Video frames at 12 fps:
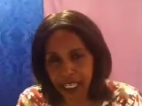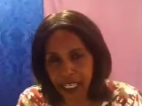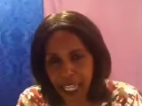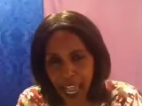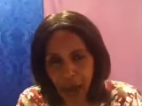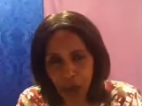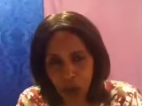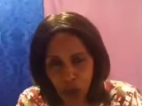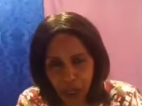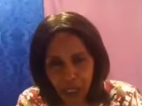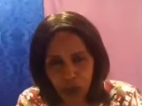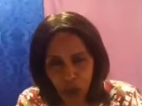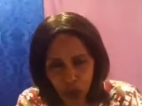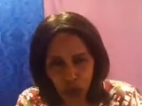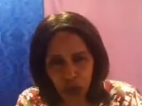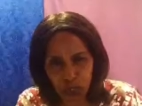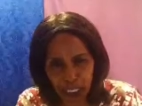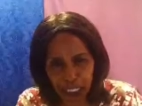Now, when you
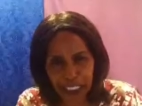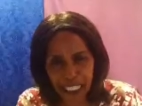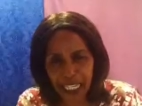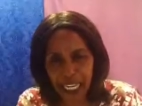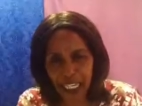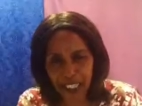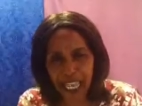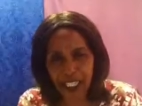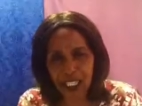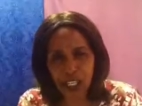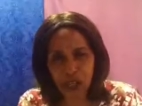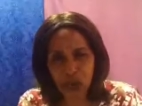control the day like that,